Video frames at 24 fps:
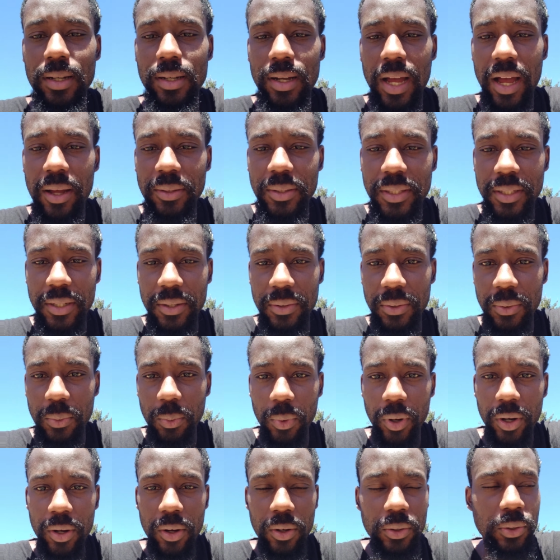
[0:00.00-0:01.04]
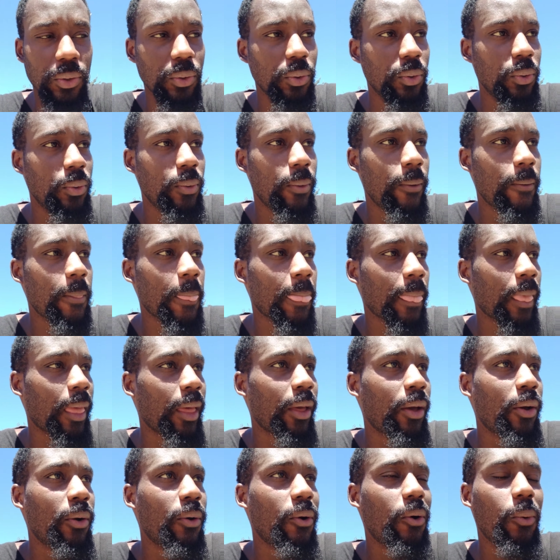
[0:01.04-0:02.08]
out there in the world who
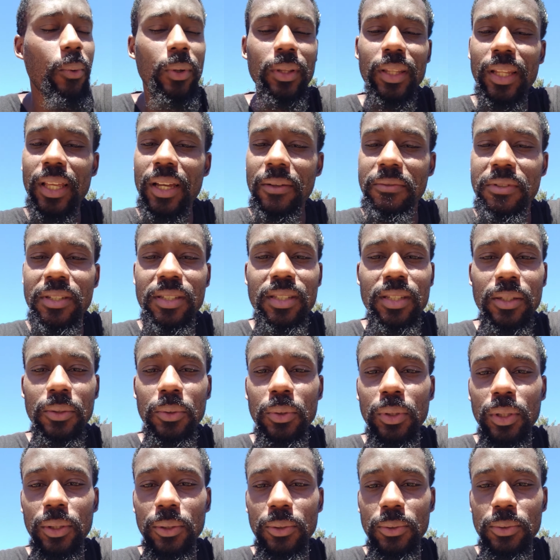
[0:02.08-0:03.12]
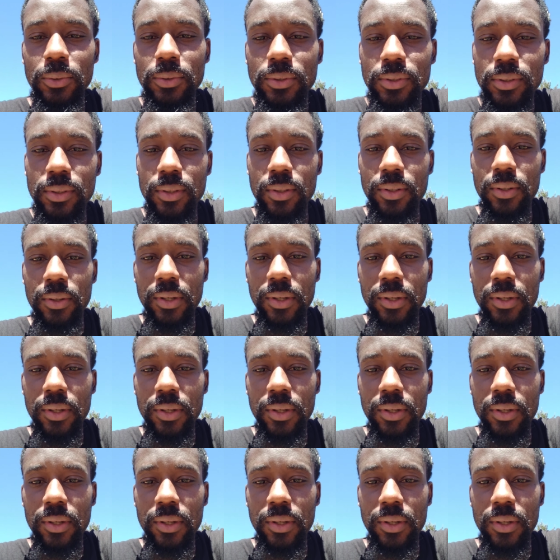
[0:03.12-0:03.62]
would love to see you lose.